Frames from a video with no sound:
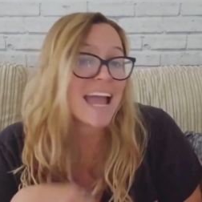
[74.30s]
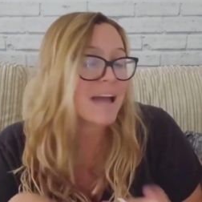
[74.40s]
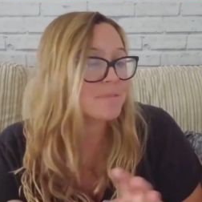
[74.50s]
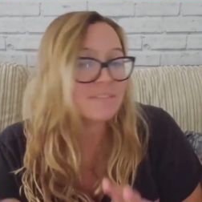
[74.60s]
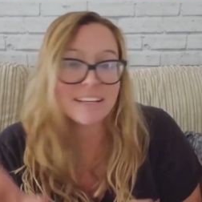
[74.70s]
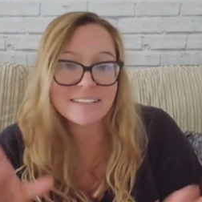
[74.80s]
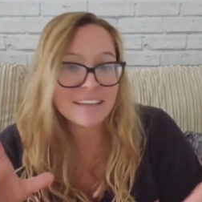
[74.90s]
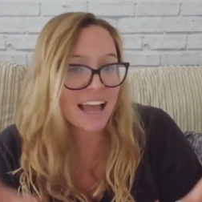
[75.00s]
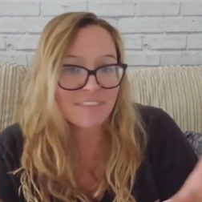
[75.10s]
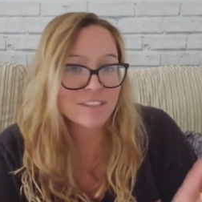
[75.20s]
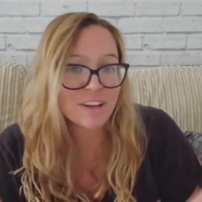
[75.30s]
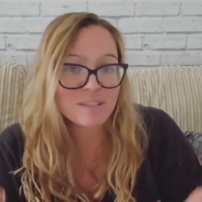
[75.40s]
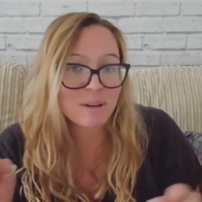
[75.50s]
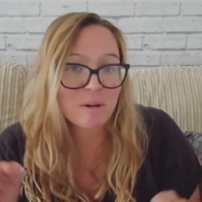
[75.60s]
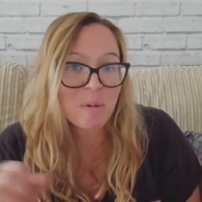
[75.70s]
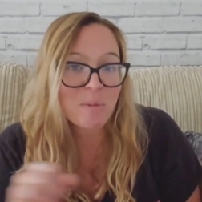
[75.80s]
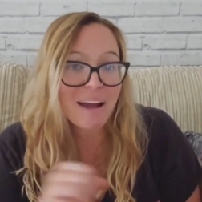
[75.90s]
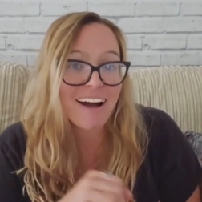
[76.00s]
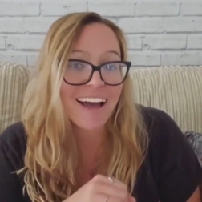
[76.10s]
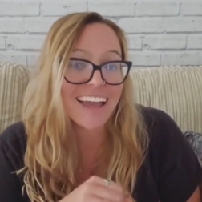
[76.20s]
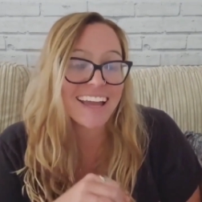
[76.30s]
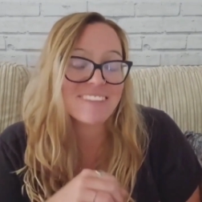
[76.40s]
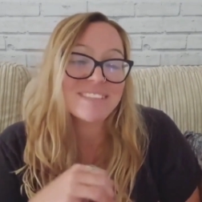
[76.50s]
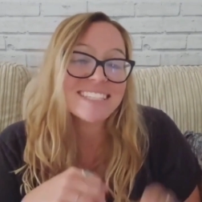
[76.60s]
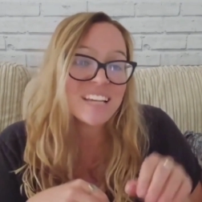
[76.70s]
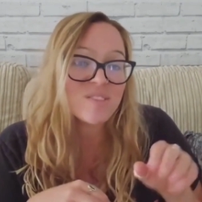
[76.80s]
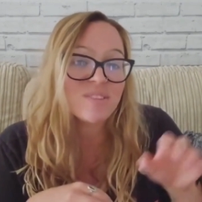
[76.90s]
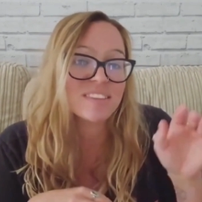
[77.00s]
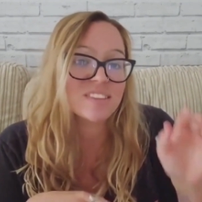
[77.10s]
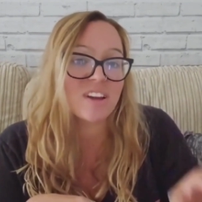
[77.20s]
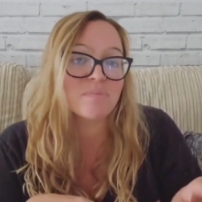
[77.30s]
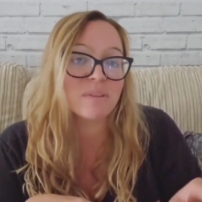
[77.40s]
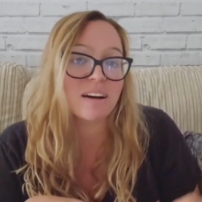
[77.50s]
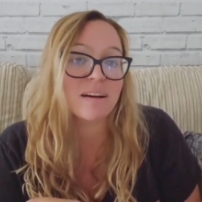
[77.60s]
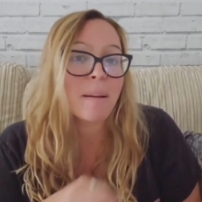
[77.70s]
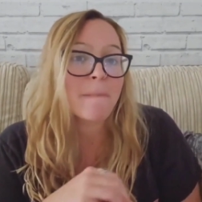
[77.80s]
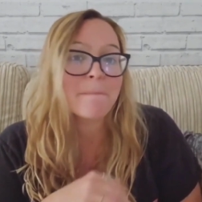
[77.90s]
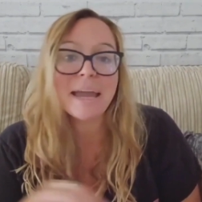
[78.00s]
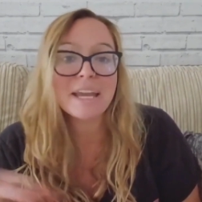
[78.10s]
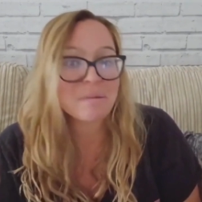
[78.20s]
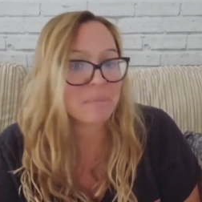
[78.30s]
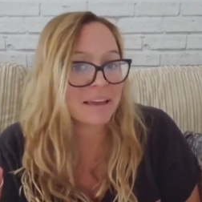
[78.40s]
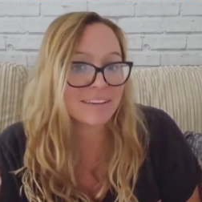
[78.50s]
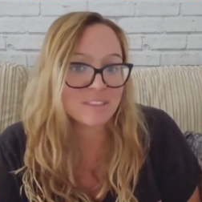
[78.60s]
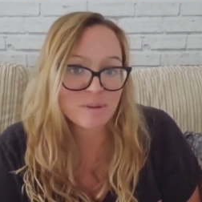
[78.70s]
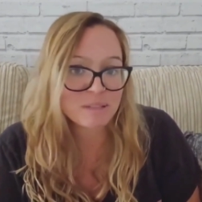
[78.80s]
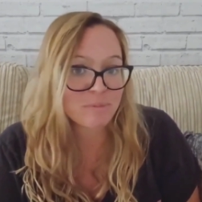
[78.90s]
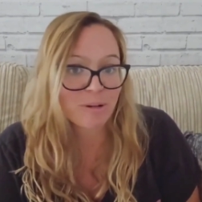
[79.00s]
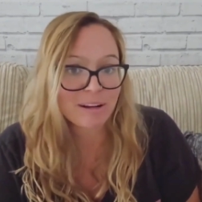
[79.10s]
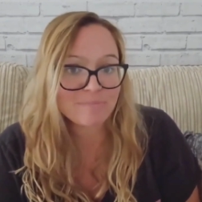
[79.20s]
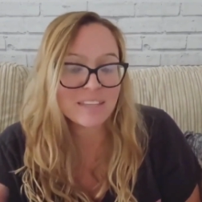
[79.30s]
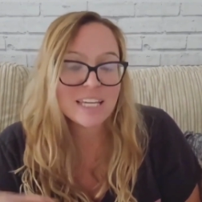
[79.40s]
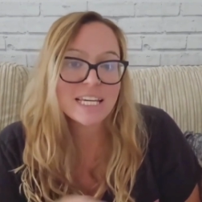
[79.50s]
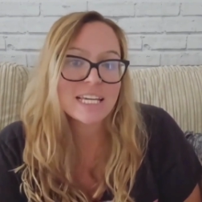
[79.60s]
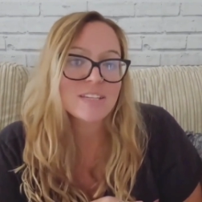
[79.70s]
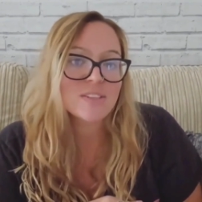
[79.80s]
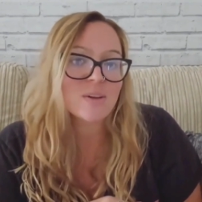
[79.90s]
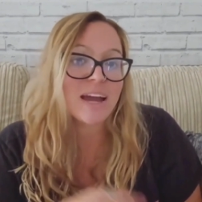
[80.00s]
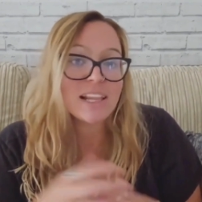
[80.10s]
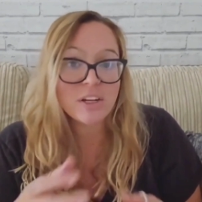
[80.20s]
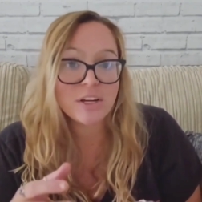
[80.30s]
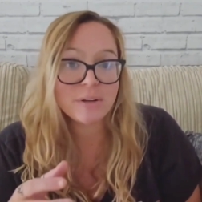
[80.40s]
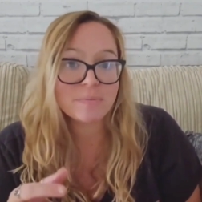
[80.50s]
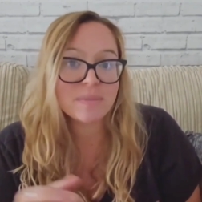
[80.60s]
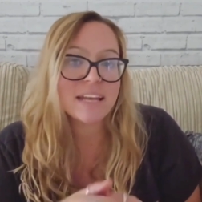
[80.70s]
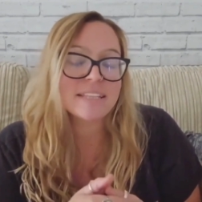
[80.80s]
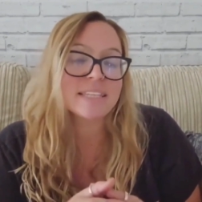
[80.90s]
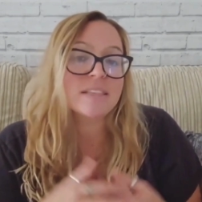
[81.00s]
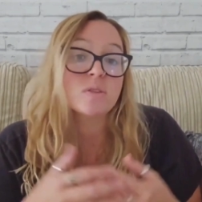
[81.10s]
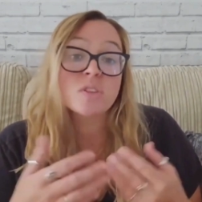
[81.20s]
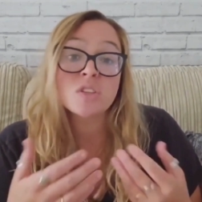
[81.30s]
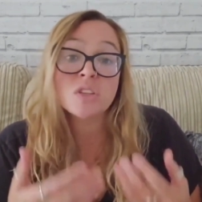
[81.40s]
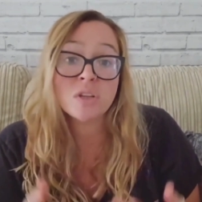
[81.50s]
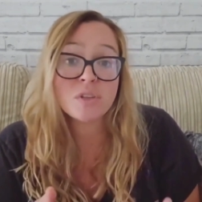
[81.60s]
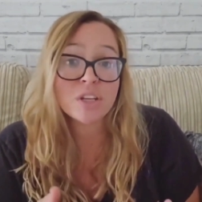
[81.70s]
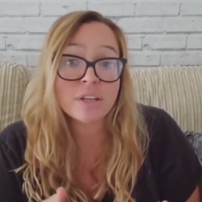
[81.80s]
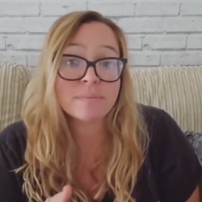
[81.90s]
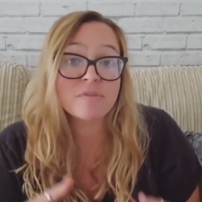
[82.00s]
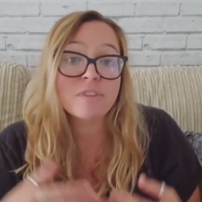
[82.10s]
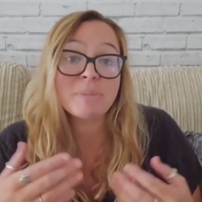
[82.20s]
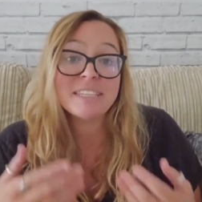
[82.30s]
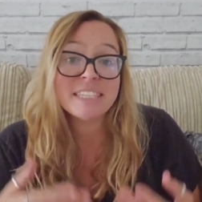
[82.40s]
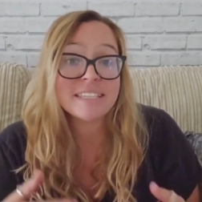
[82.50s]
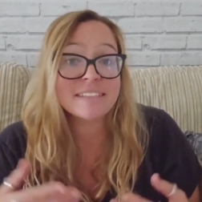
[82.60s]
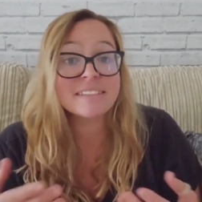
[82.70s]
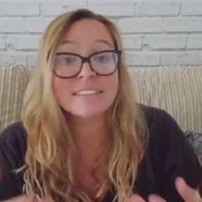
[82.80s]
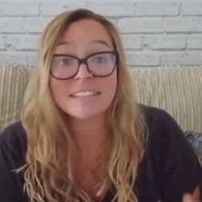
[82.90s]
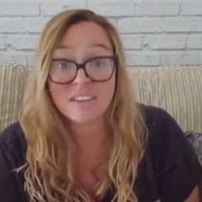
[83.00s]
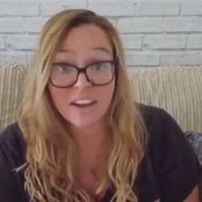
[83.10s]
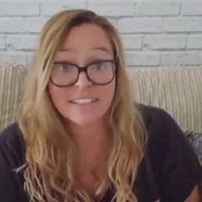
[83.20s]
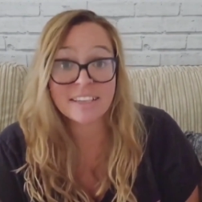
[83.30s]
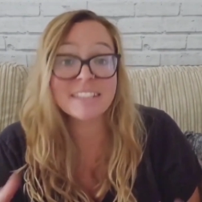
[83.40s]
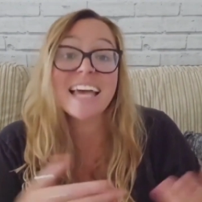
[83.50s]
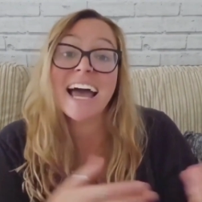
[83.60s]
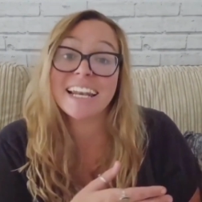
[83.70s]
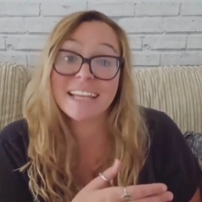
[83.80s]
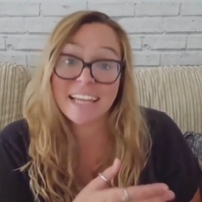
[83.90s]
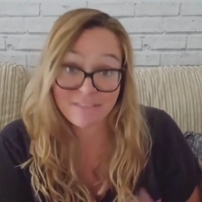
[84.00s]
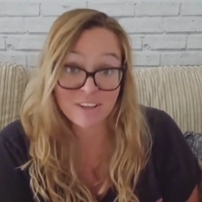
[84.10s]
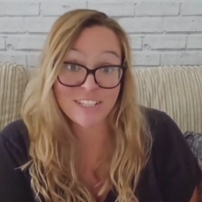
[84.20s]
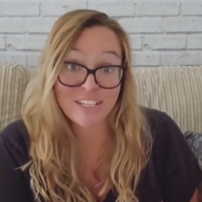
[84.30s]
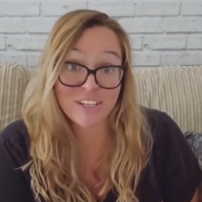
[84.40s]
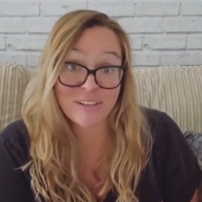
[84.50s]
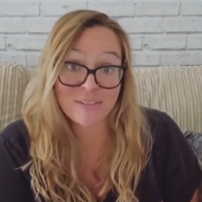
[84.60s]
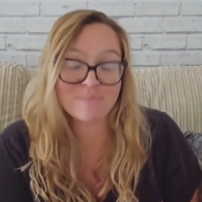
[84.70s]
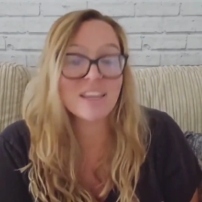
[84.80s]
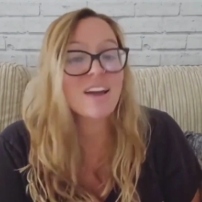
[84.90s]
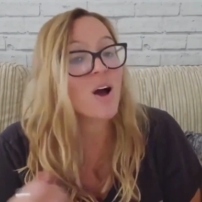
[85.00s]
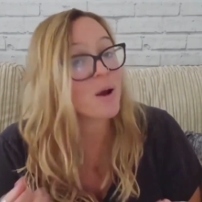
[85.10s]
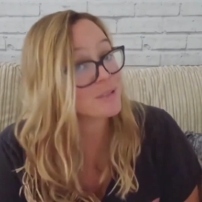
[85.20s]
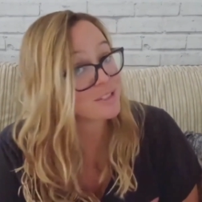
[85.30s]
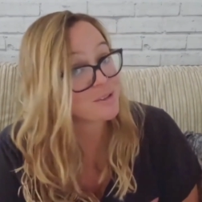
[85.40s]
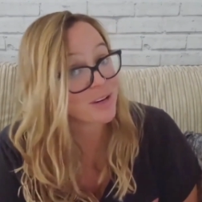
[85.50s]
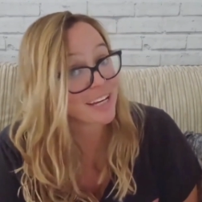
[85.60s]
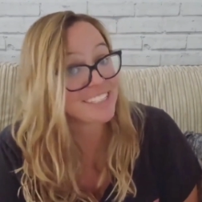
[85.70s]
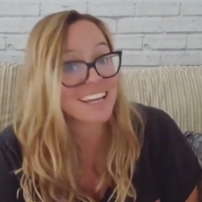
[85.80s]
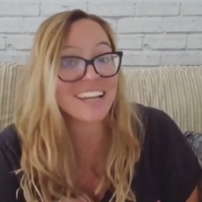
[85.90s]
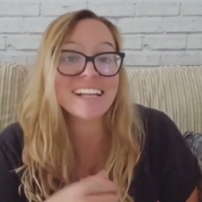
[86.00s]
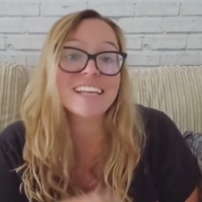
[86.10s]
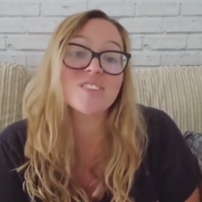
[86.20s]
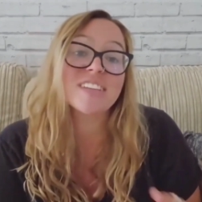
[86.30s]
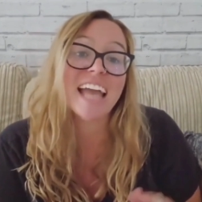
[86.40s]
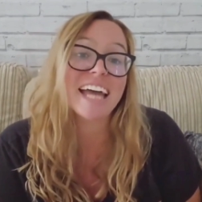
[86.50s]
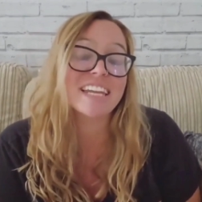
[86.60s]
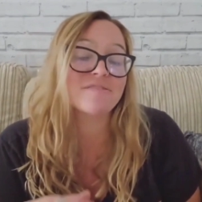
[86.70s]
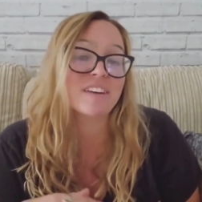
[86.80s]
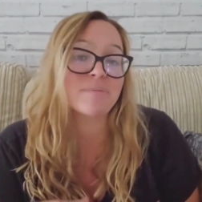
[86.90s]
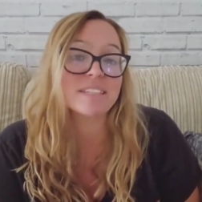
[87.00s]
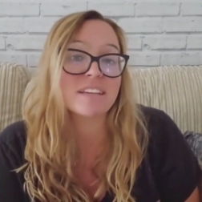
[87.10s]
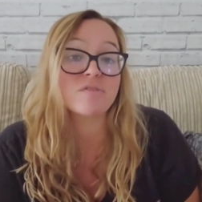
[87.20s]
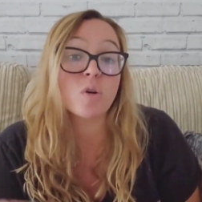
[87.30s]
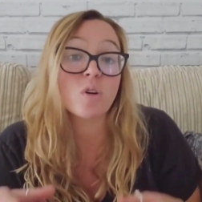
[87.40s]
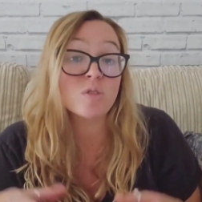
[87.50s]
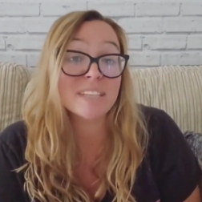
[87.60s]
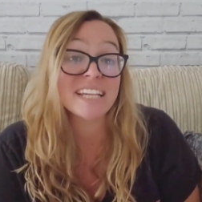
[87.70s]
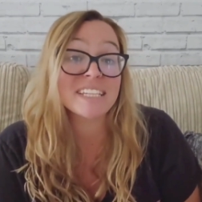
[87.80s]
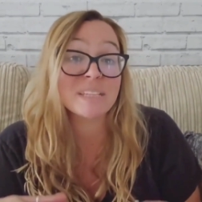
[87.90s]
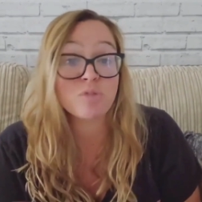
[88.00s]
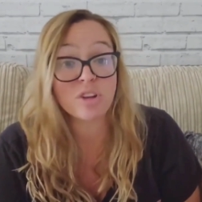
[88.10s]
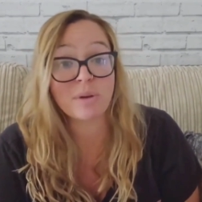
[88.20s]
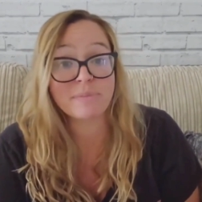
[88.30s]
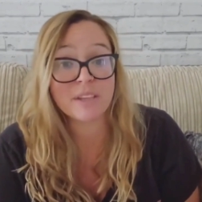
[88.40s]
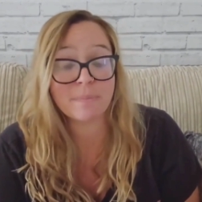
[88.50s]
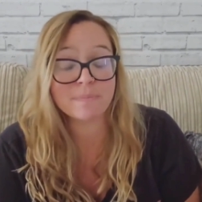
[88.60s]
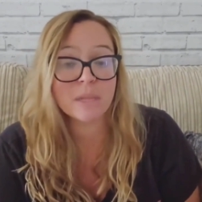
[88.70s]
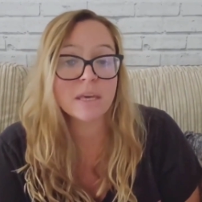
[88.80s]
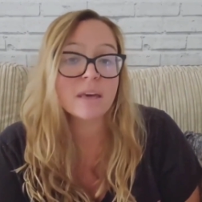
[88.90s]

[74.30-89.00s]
Captivating advertisement caught my eye, and it was nestled in the sidebar, beckoning me to explore it. So I had a look, and it said there was a solution for persistent tinnitus and hearing loss issues. I was intrigued, and I clicked on the ad and found myself on Cortexi's product website.